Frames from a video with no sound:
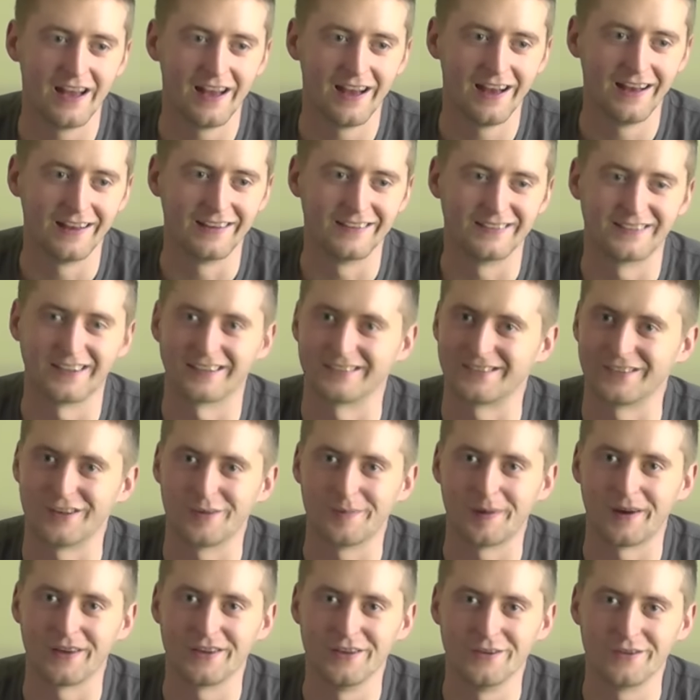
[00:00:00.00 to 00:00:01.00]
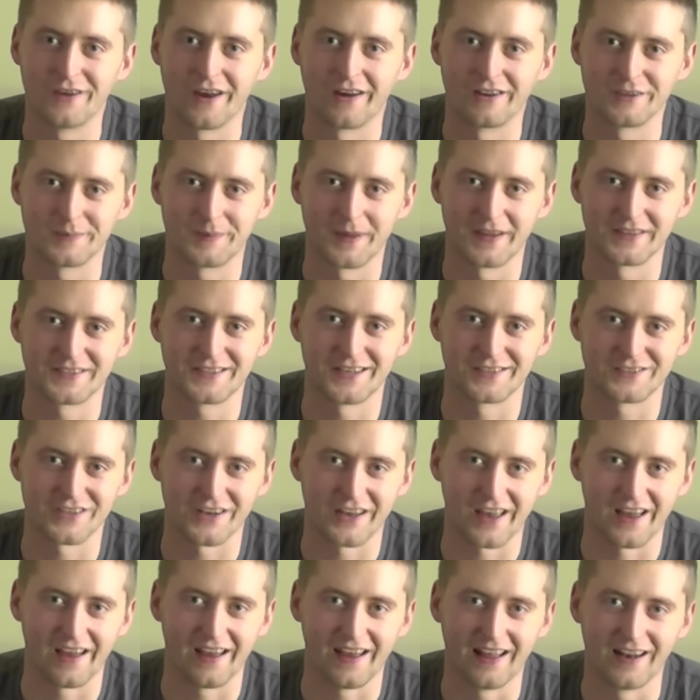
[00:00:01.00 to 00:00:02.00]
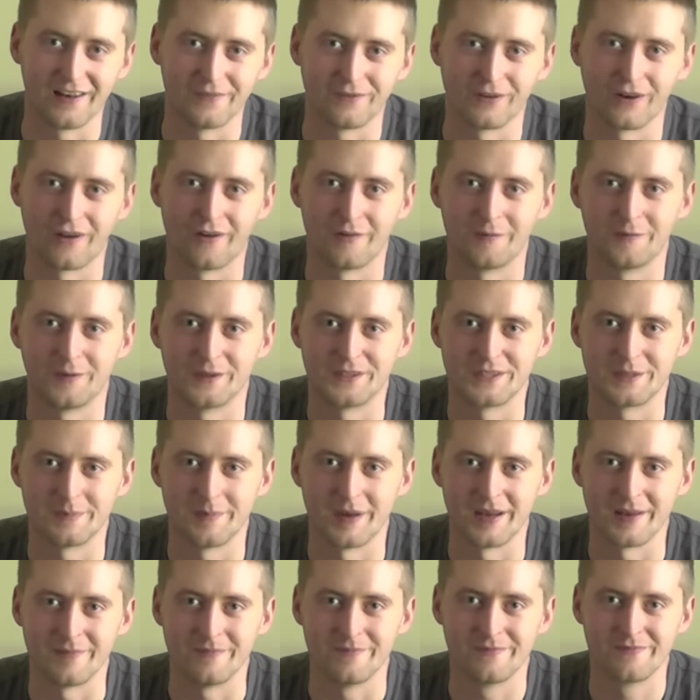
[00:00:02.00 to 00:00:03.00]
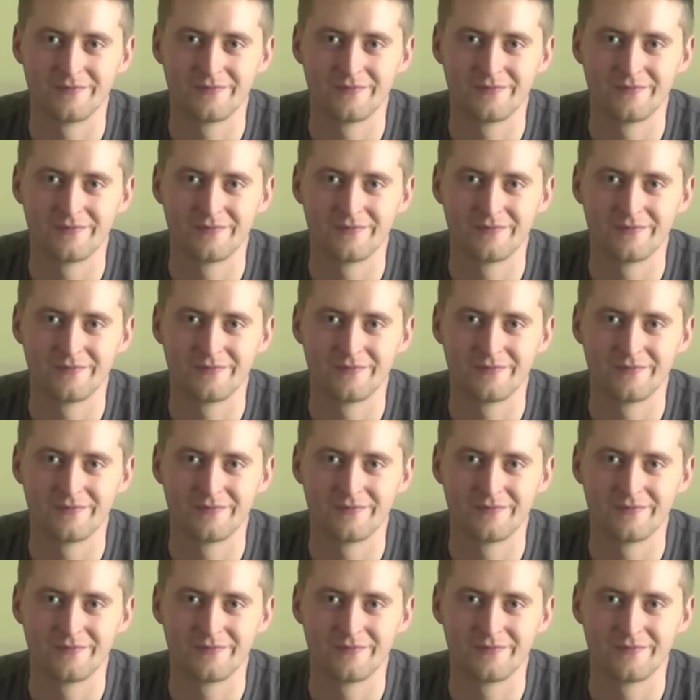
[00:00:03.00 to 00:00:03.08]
and I don't know about you guys, but that sounds like a hell of a lot of fun to me.